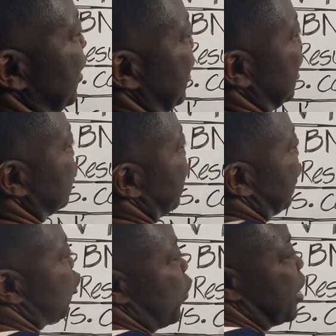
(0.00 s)
It's
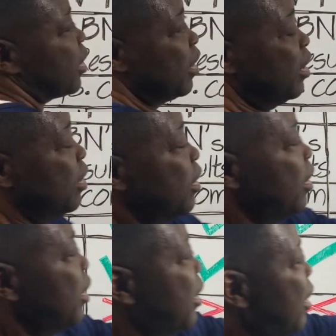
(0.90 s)
very quick
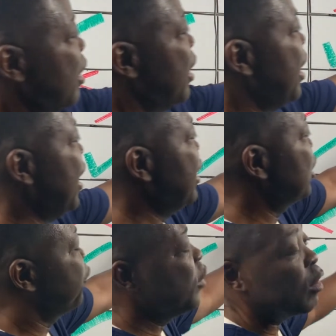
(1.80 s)
and
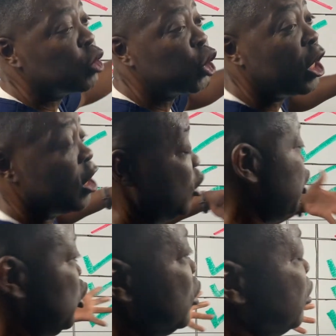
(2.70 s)
it's free of
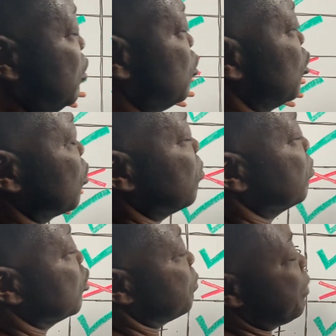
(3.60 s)
charge. You
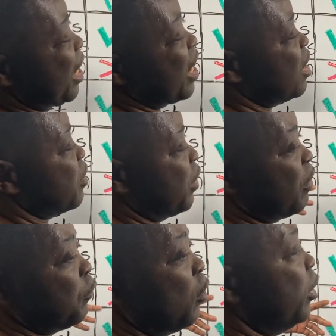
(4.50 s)
don't pay anything
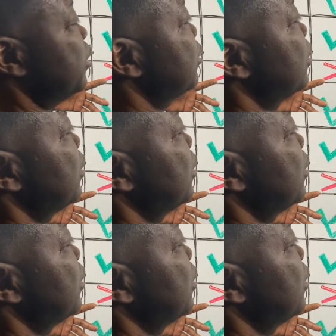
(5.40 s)
for it.